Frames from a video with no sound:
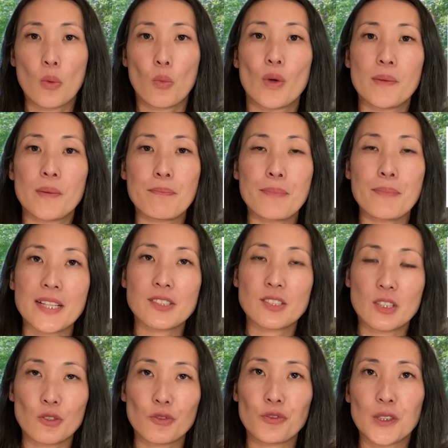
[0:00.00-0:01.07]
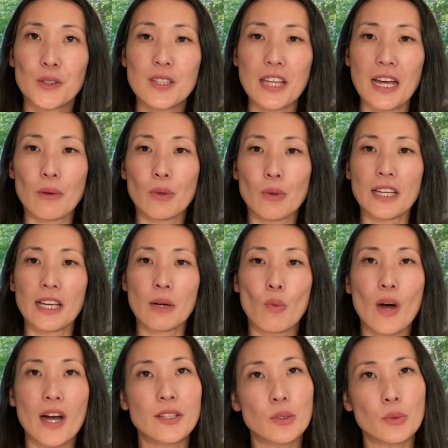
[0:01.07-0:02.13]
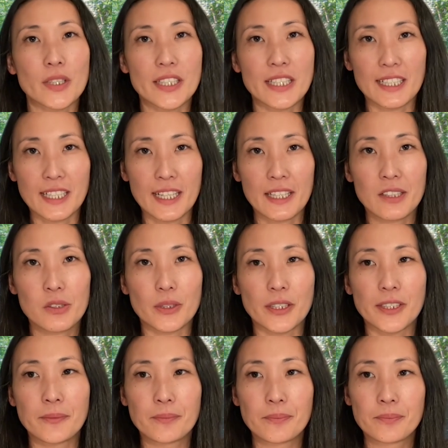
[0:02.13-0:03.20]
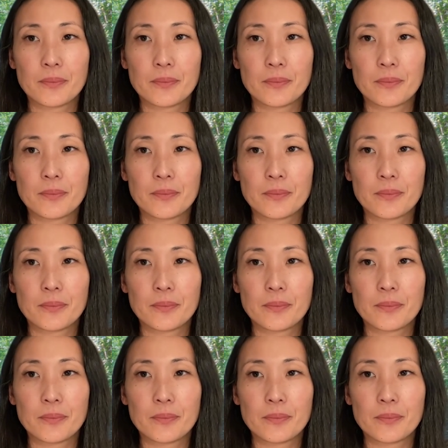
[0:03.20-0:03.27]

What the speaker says: What makes us feel that way, and why do we get angry?